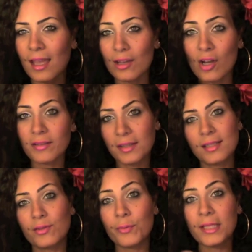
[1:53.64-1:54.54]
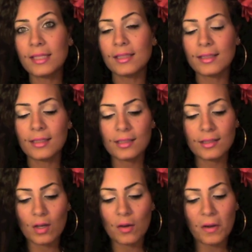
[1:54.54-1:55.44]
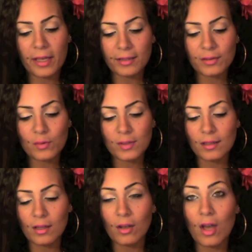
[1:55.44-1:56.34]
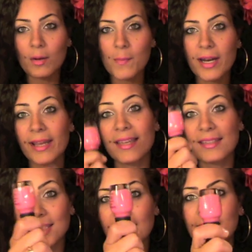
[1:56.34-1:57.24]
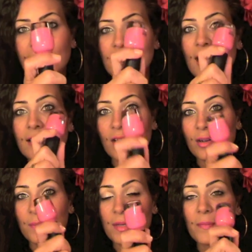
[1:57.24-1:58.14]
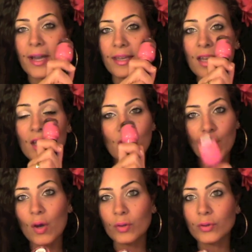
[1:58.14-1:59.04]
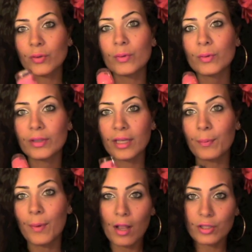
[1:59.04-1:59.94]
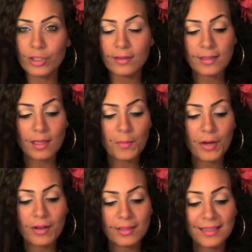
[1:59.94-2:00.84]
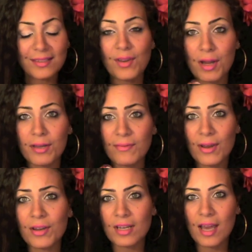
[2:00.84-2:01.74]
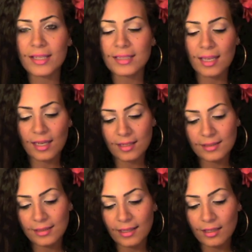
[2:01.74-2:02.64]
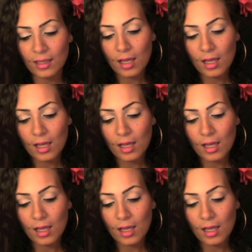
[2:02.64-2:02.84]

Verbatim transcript: I got this recently so I didn't use it a lot but I can tell that that's gonna be my go-to nail polish in the summer because it's very very nice and it's like